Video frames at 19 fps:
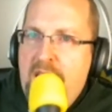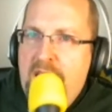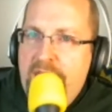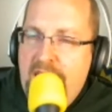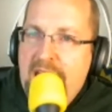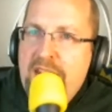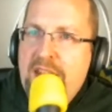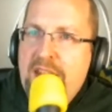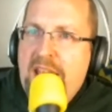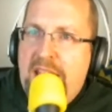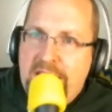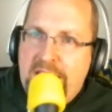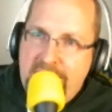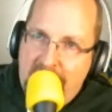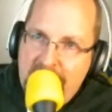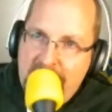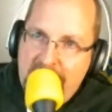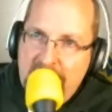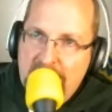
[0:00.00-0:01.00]
that night
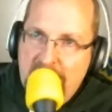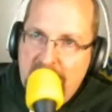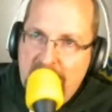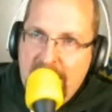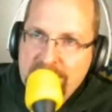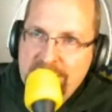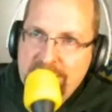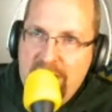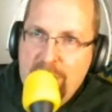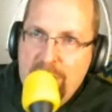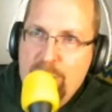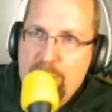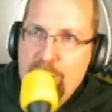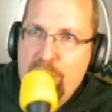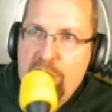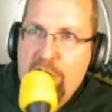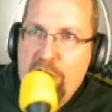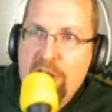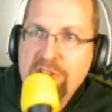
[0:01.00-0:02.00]
and the lasting
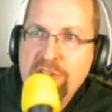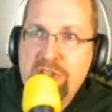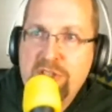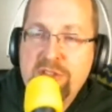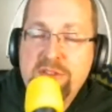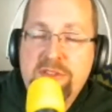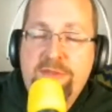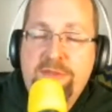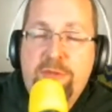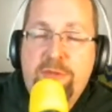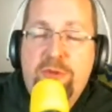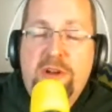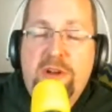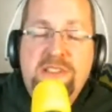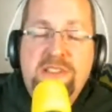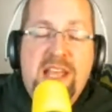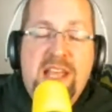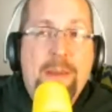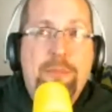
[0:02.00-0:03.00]
repercussions. For
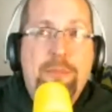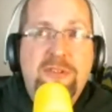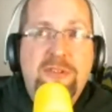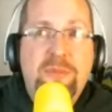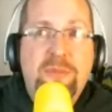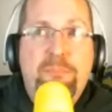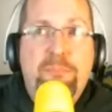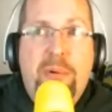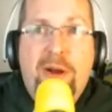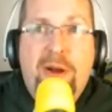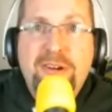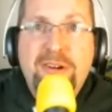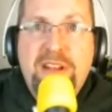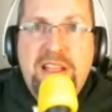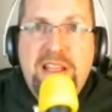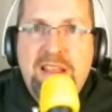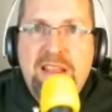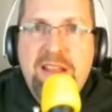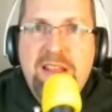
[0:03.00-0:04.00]
example,
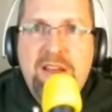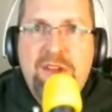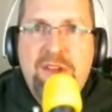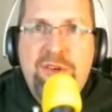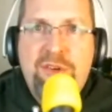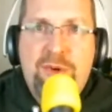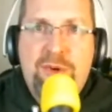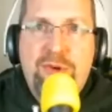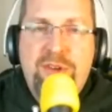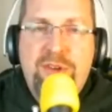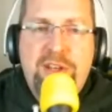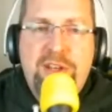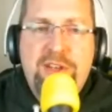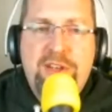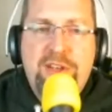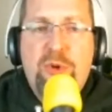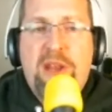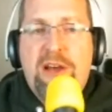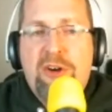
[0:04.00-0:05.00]
Barney turned
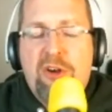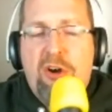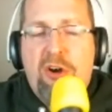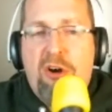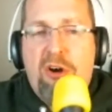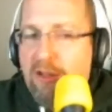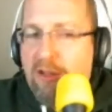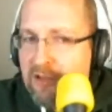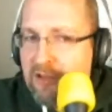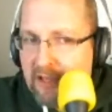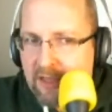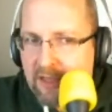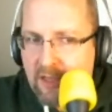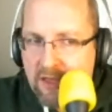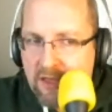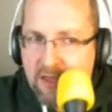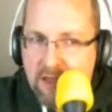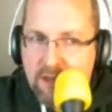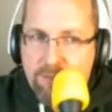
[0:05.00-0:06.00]
into an alcoholic
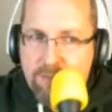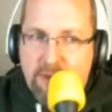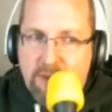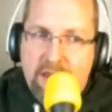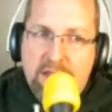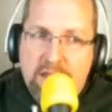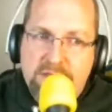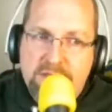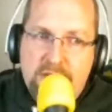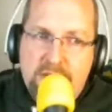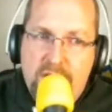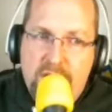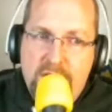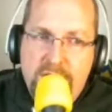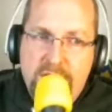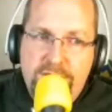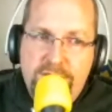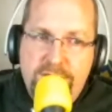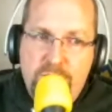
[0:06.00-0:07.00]
because
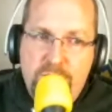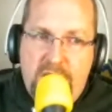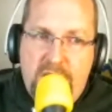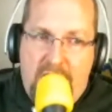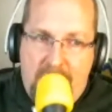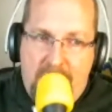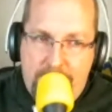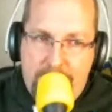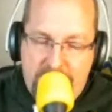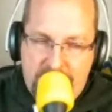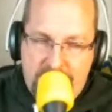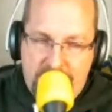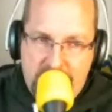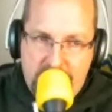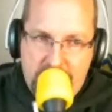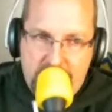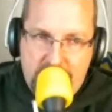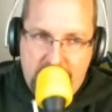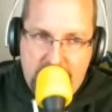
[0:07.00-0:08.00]
of what happened.
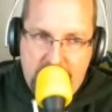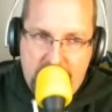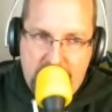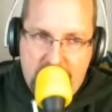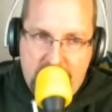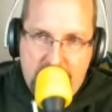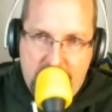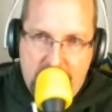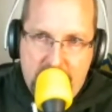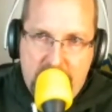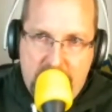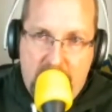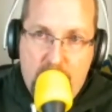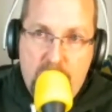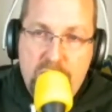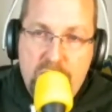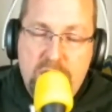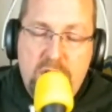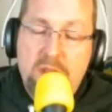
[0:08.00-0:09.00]
They
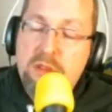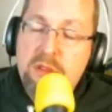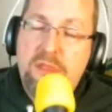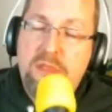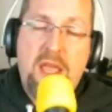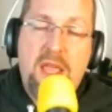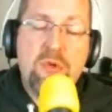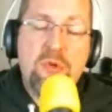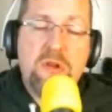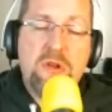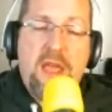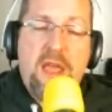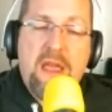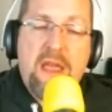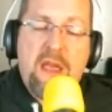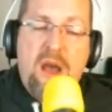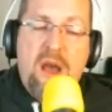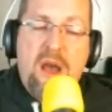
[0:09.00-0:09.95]
were they were like